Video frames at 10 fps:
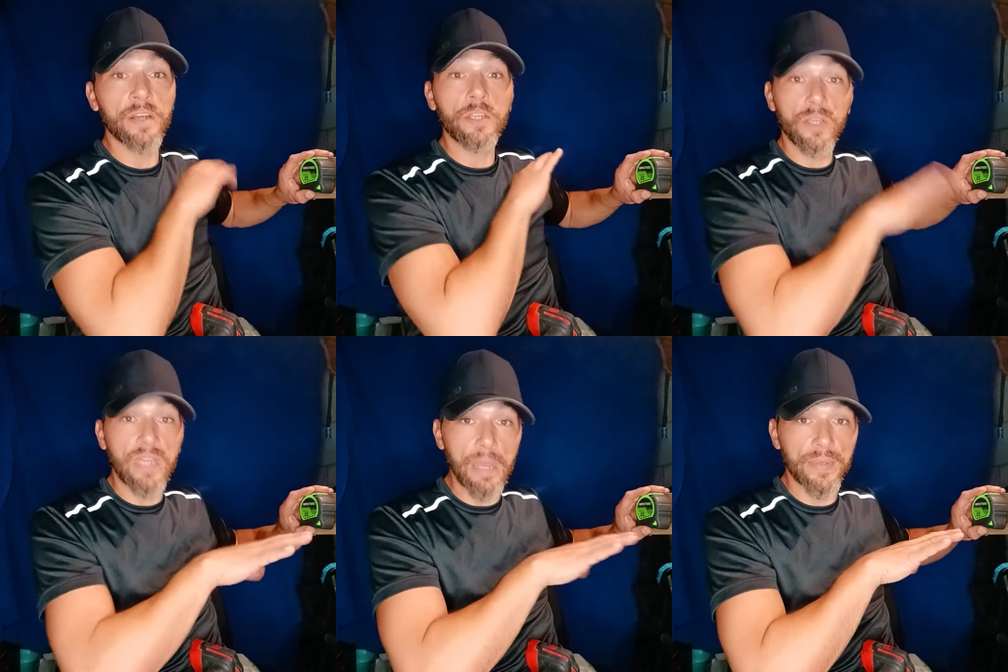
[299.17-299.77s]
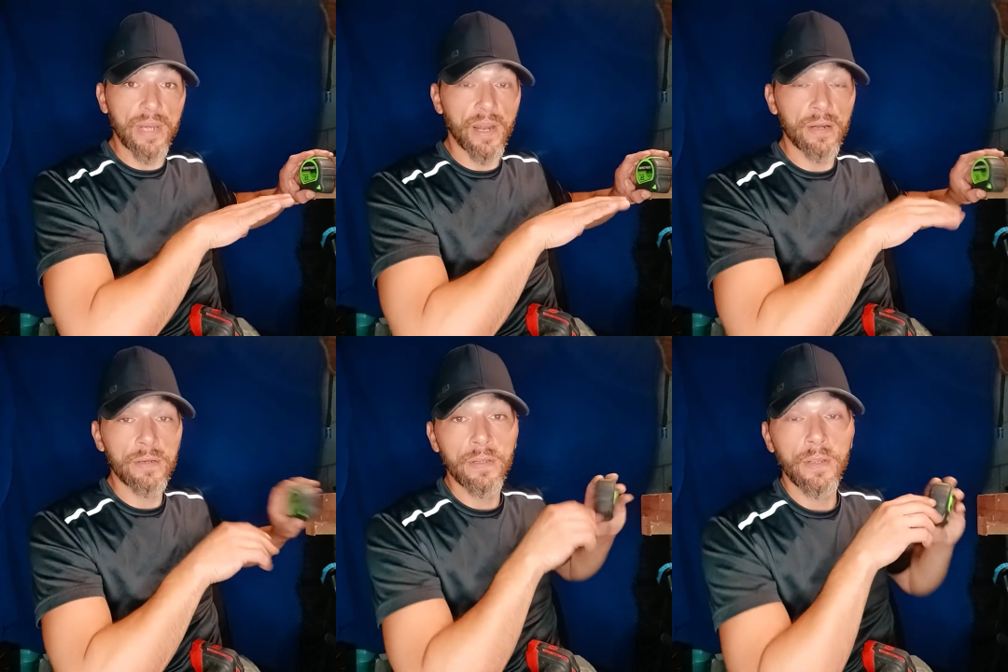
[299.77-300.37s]
you can keep it there.
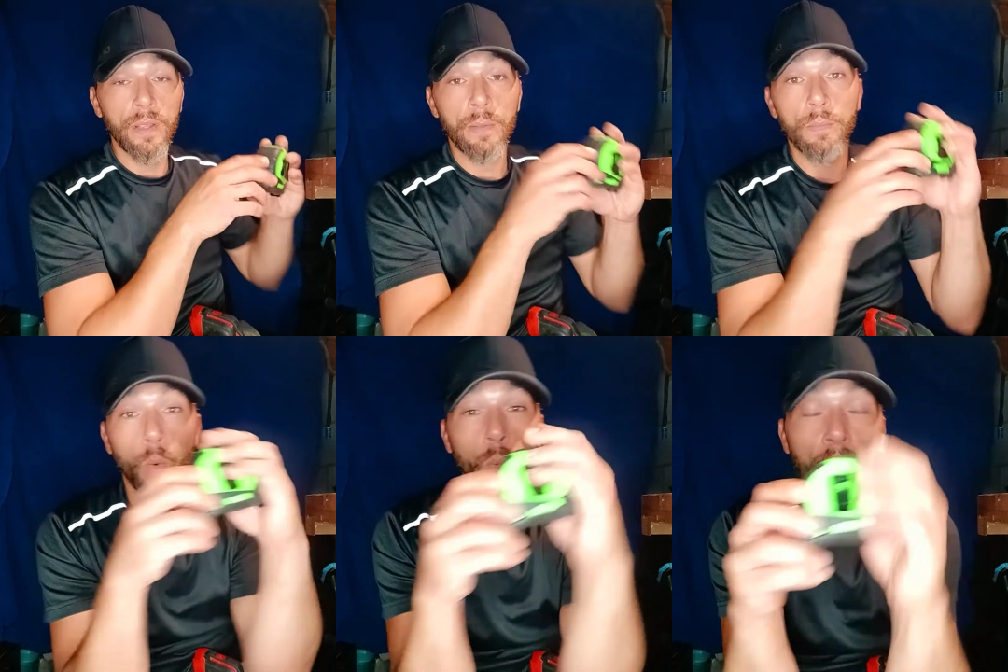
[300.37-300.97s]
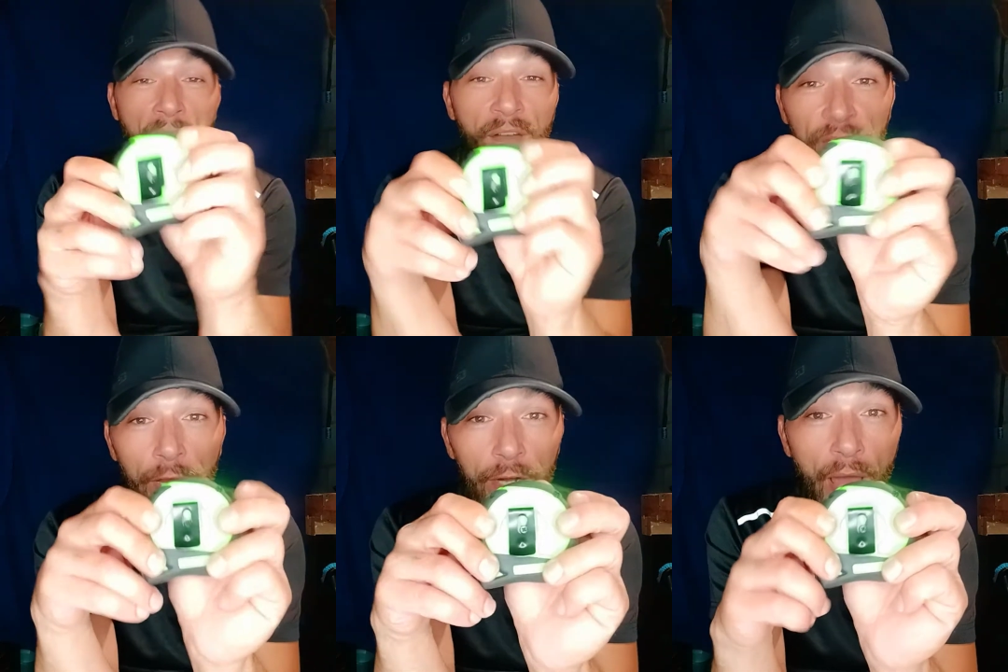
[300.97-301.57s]
What I
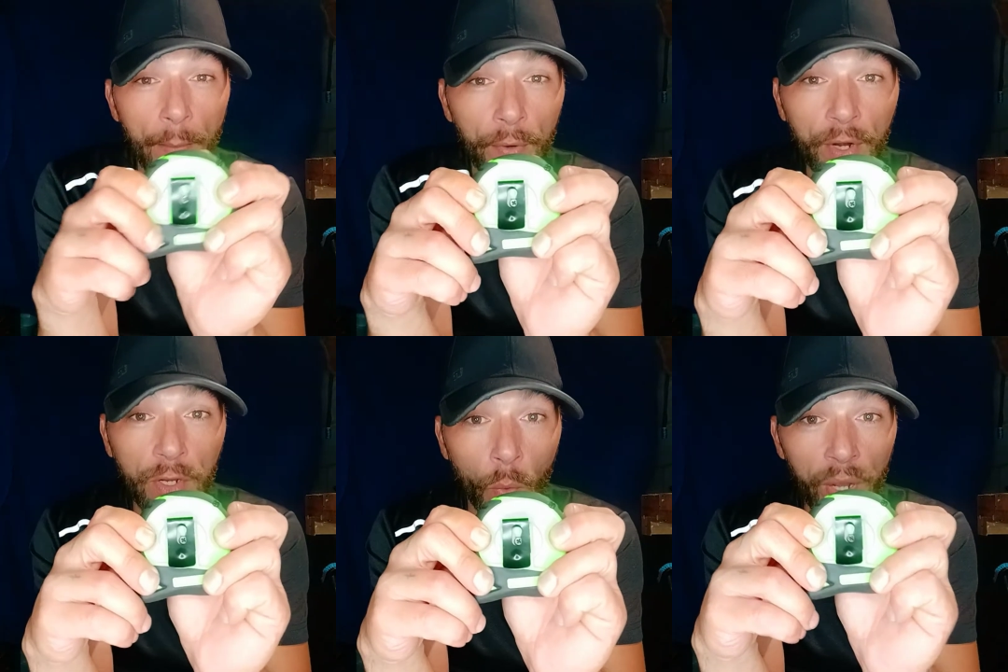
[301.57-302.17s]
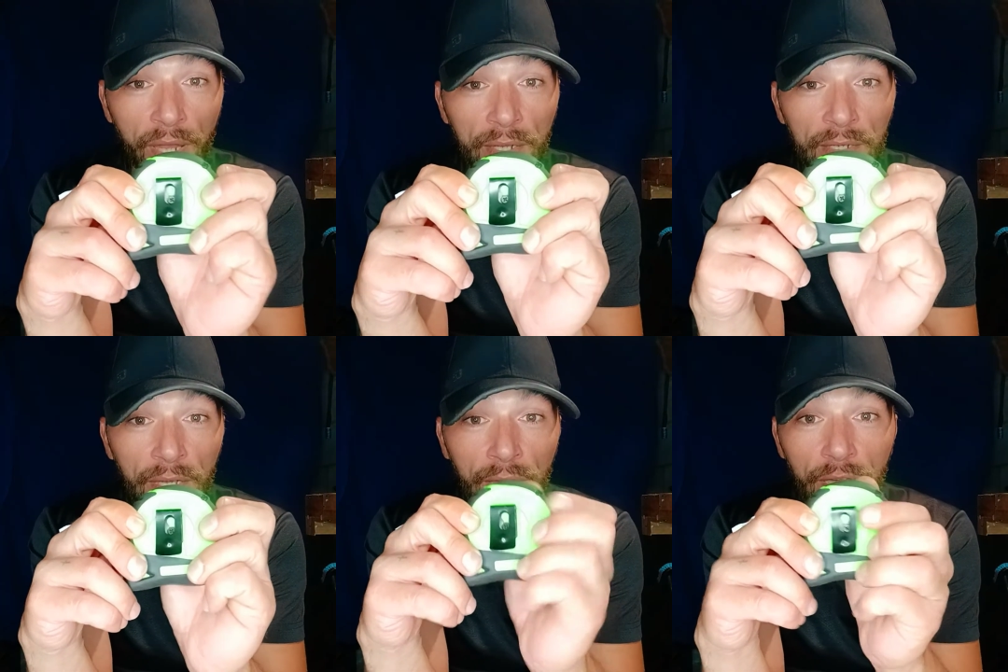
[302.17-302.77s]
figured out pretty quick
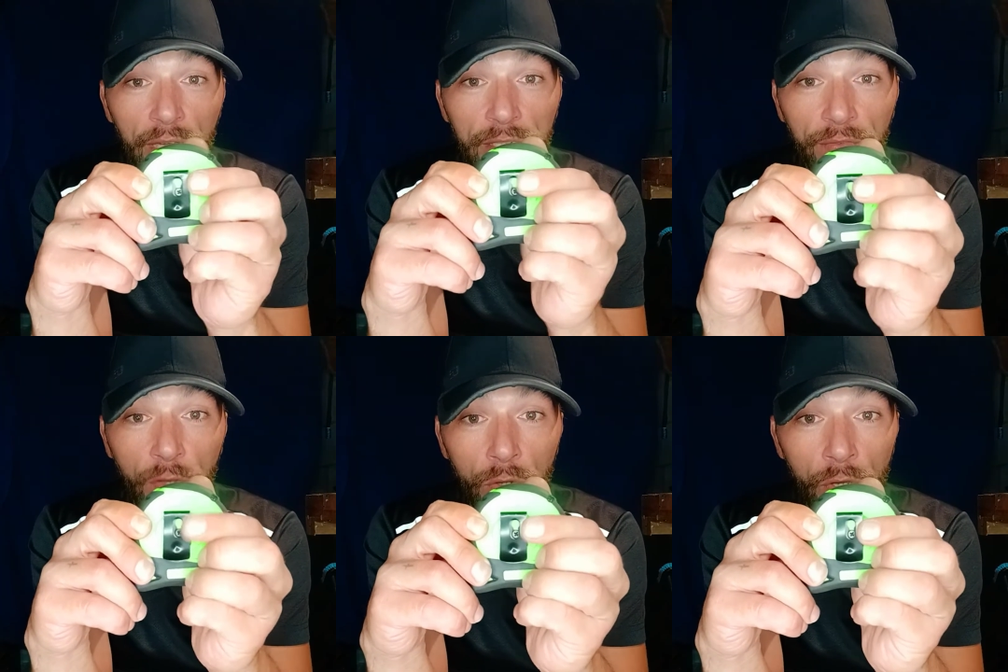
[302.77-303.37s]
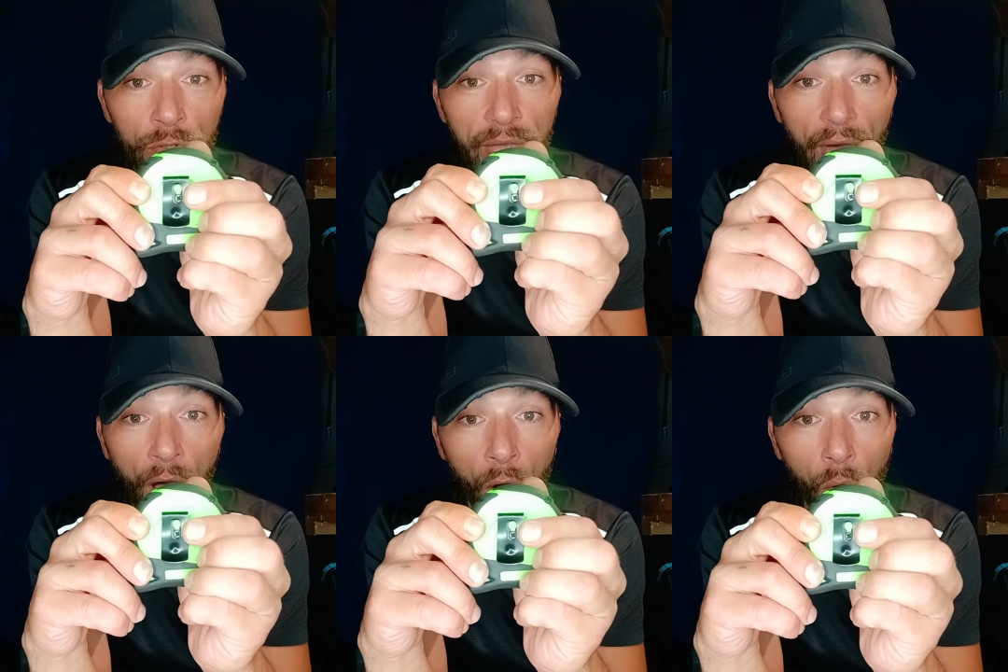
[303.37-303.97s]
is if you use that
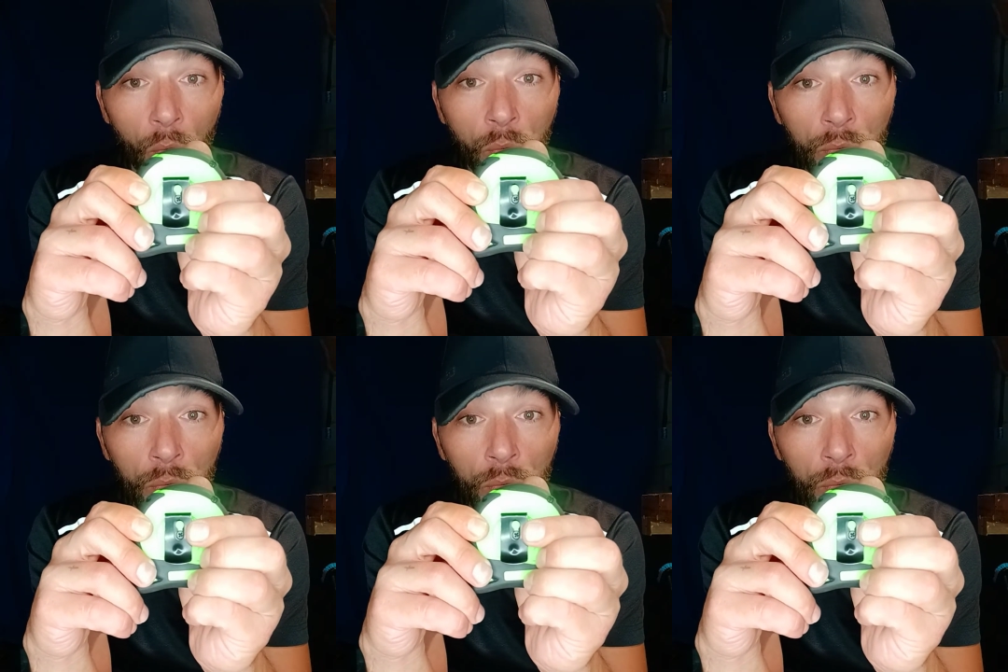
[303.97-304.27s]
hole,